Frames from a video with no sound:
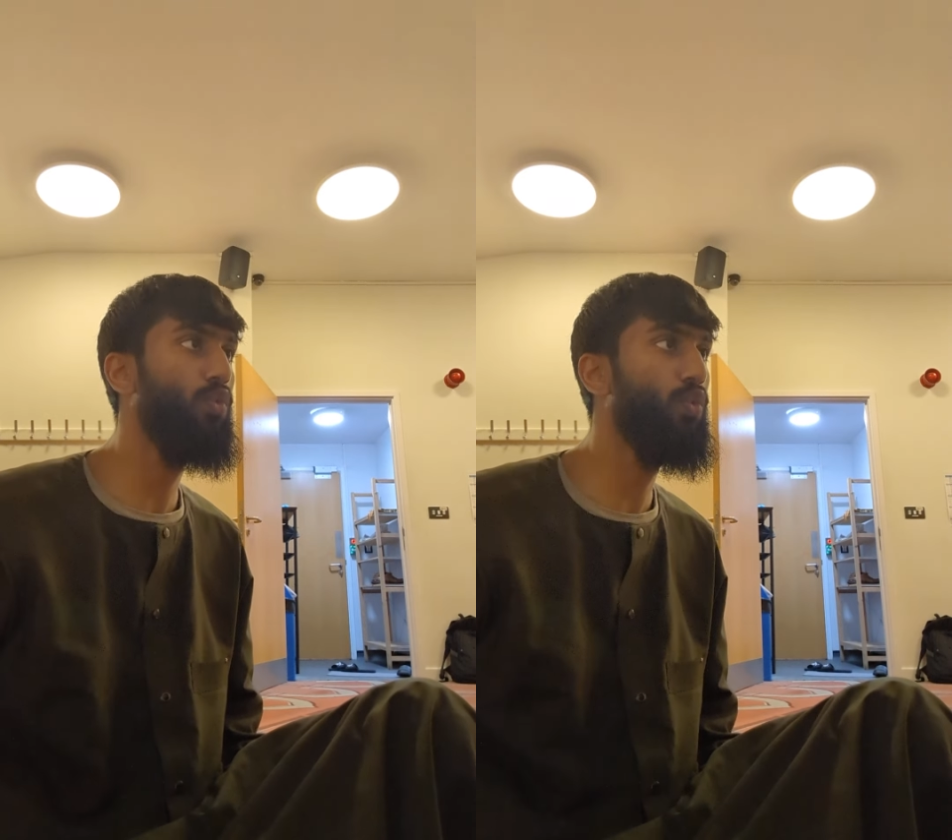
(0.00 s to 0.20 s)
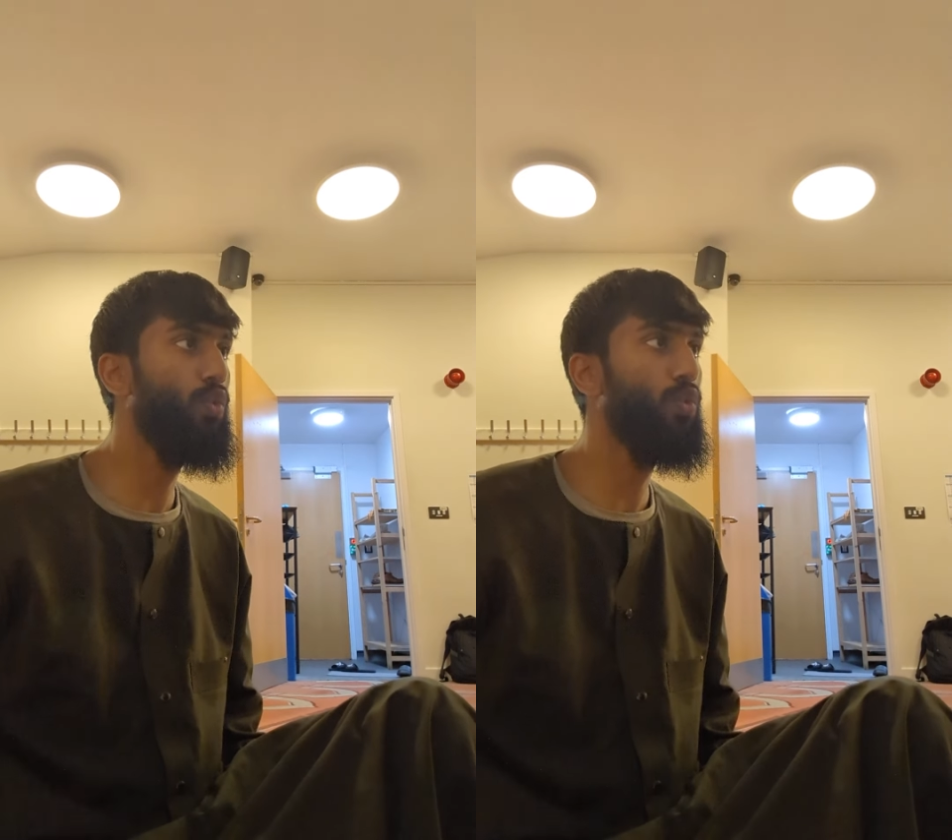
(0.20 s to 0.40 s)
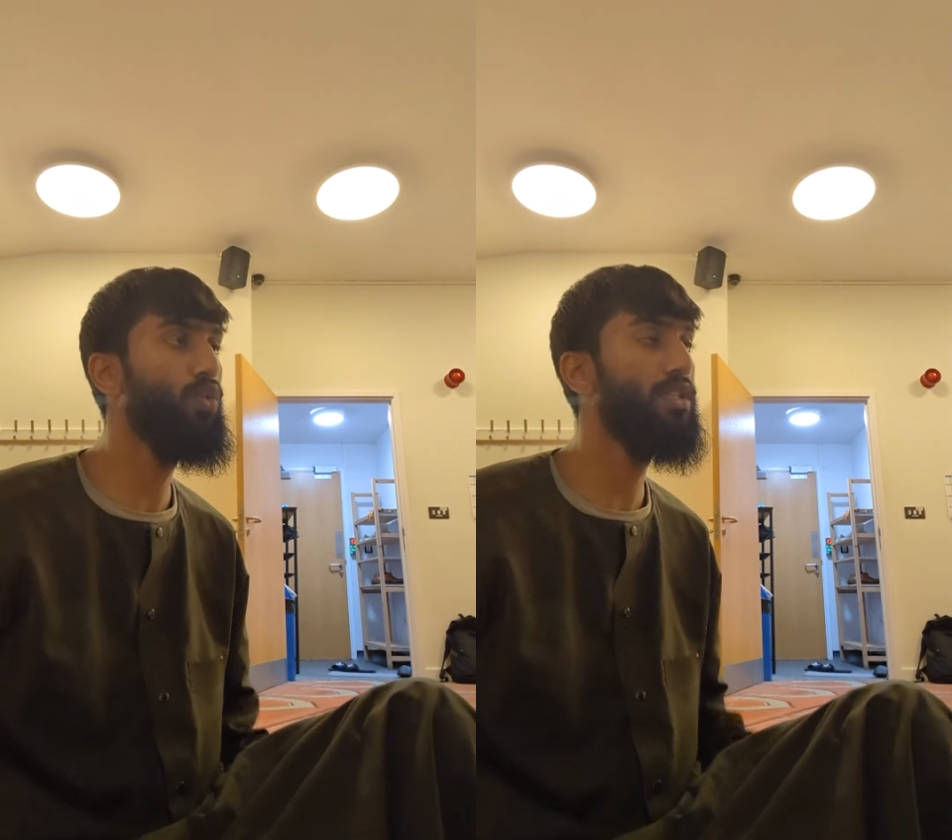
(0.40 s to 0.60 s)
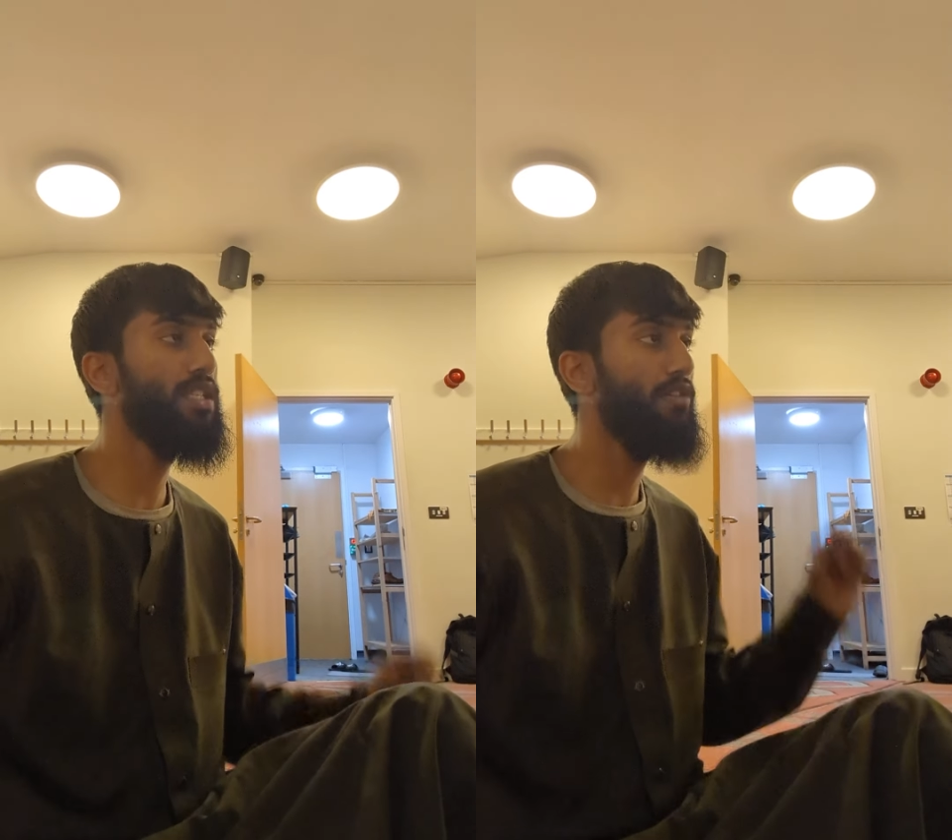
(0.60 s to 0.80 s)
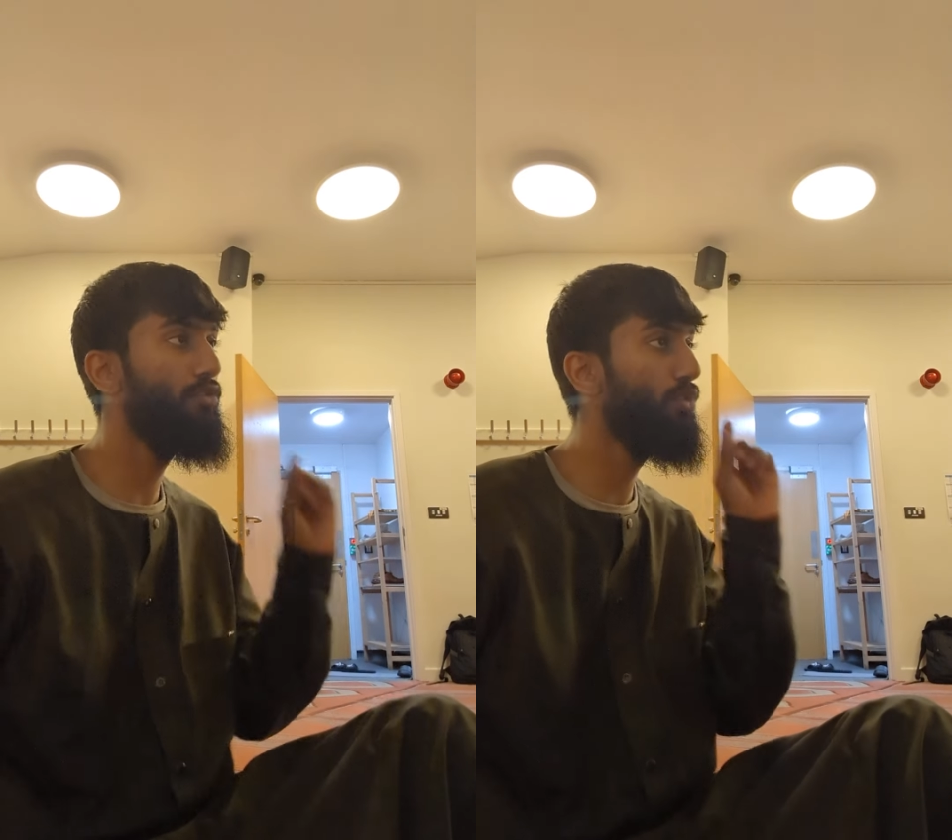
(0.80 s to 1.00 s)
Ooh,
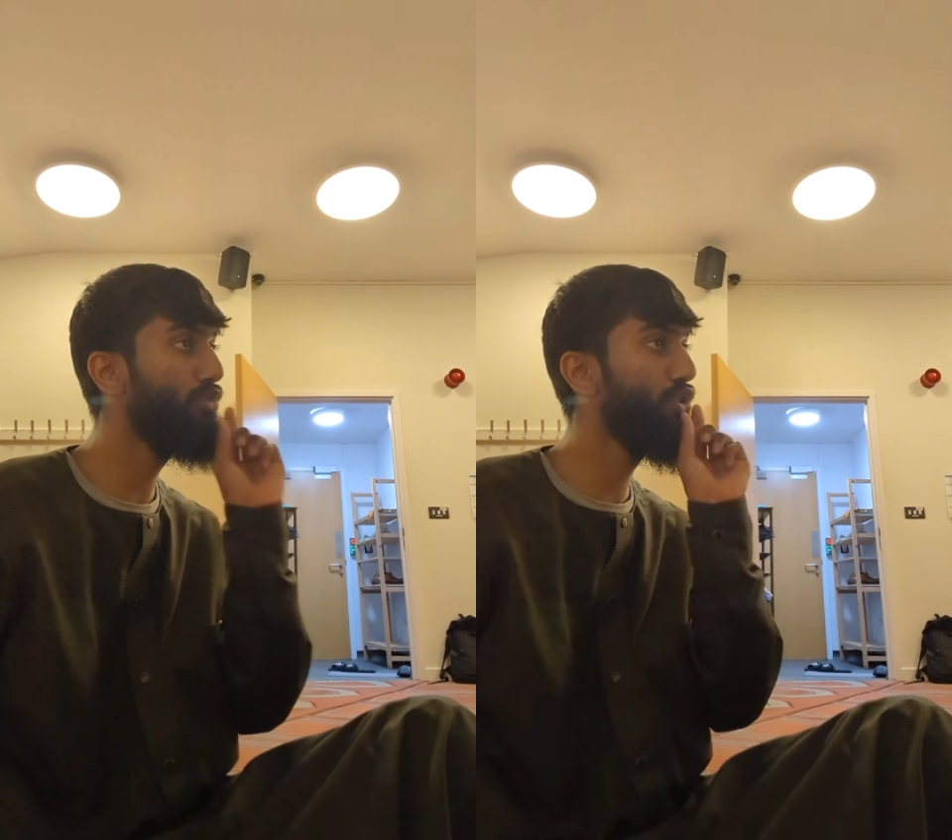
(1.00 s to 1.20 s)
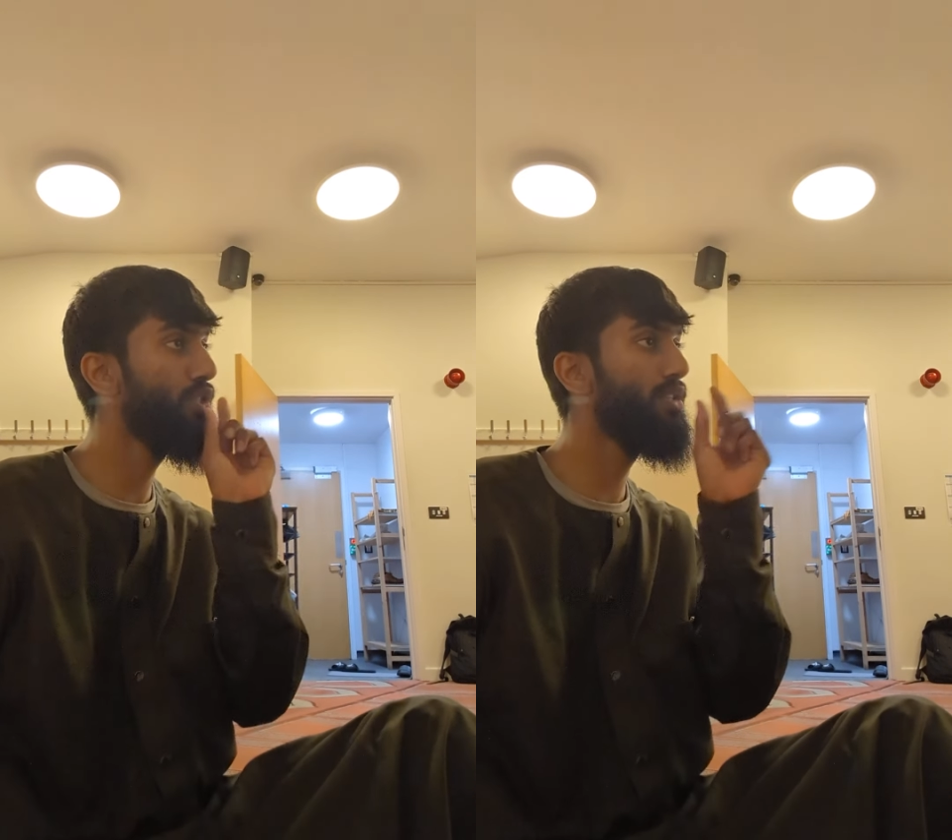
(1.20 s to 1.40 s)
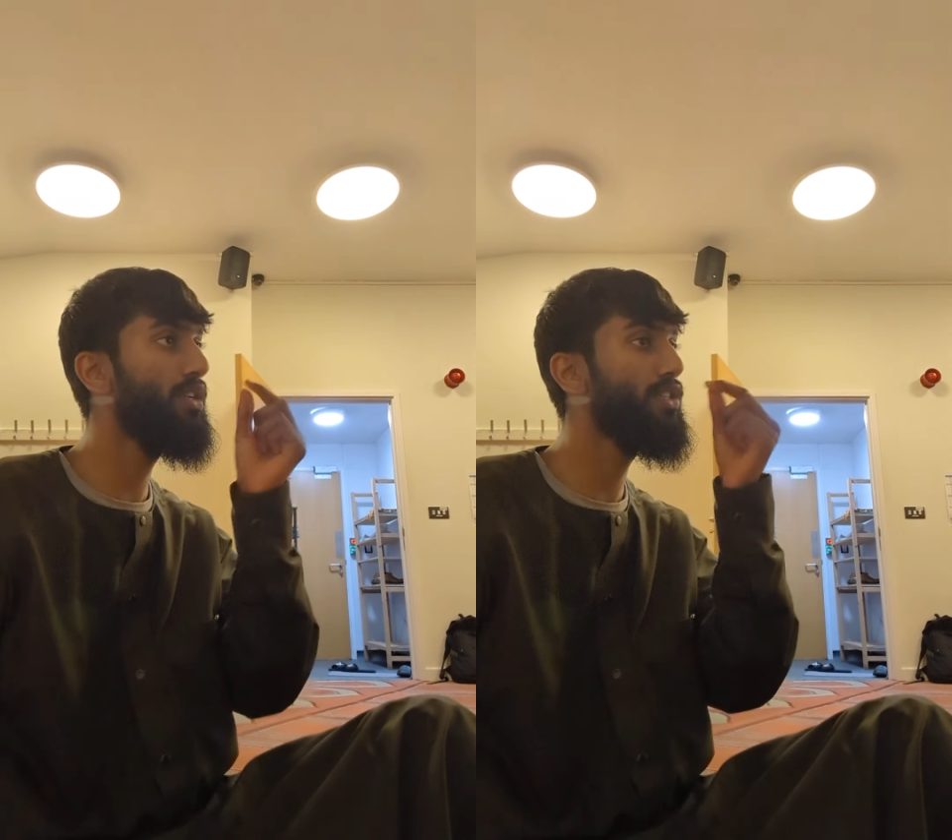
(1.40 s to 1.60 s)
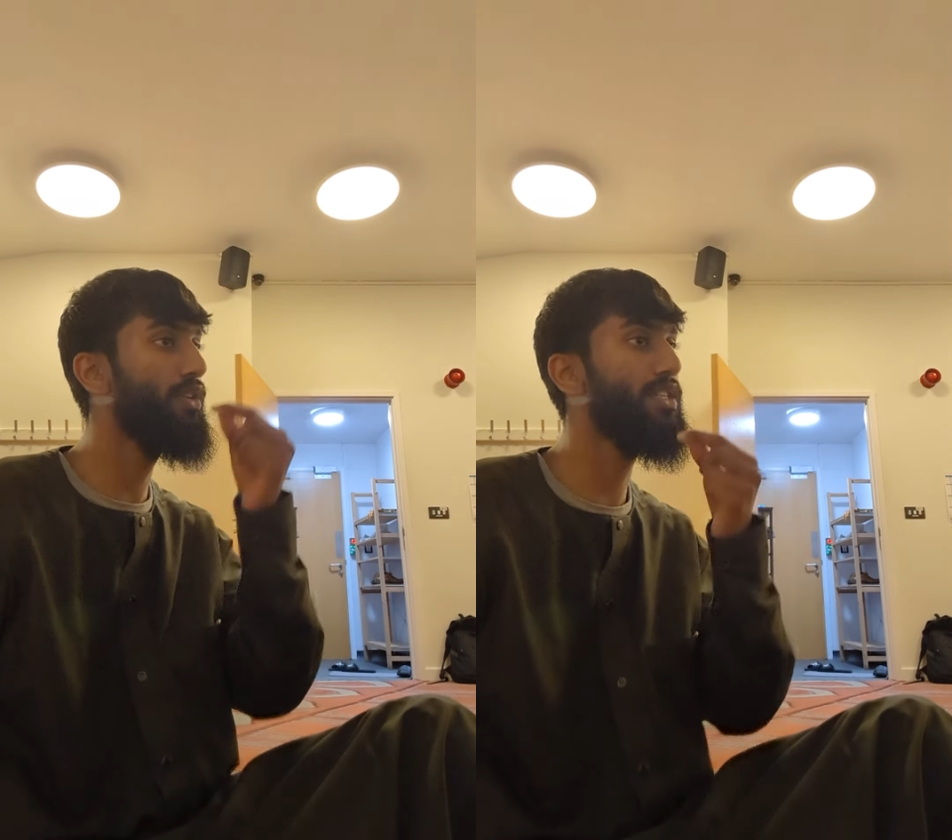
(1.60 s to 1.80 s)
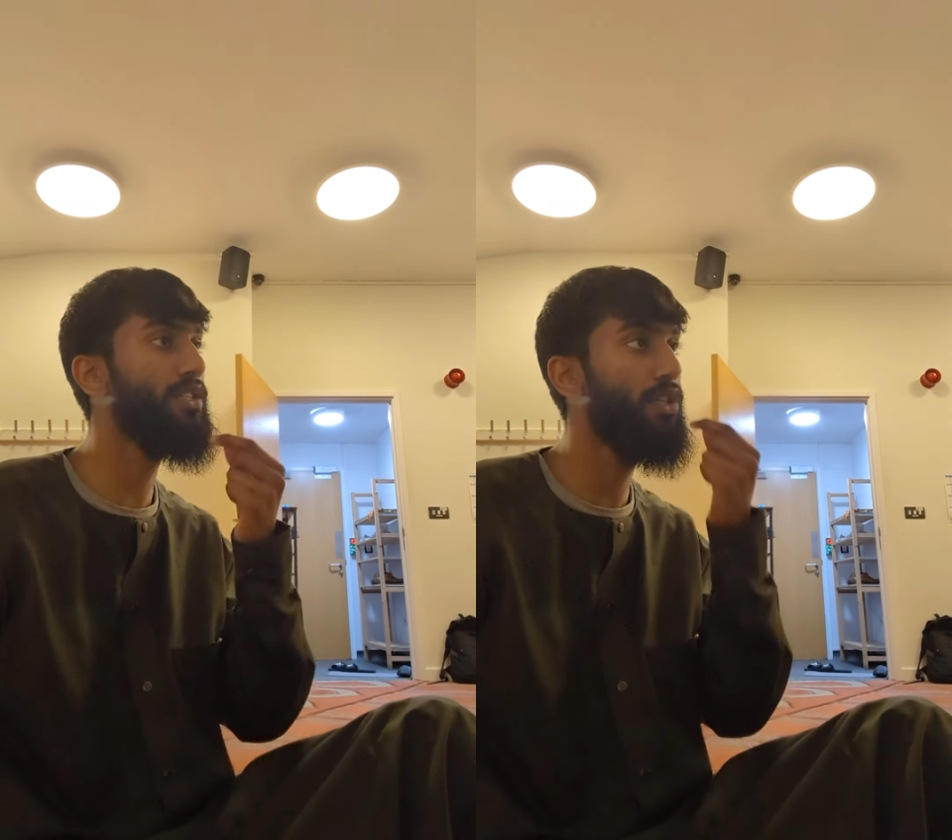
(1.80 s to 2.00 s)
it's a full protrusion, so
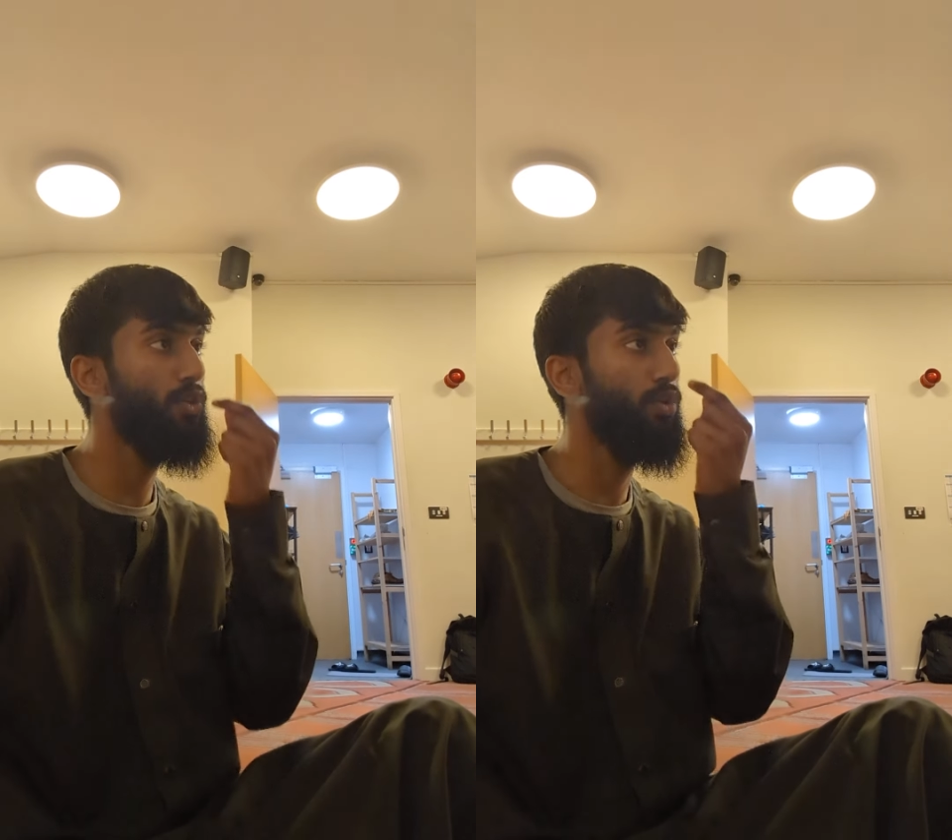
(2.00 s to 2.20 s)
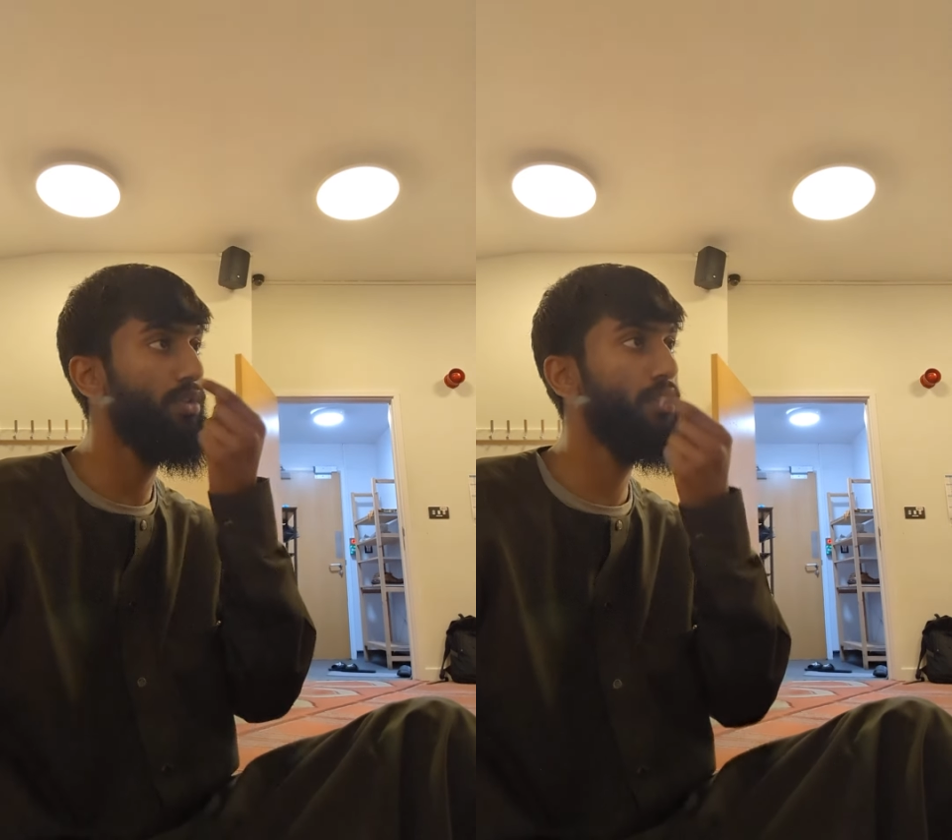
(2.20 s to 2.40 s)
it's a circle.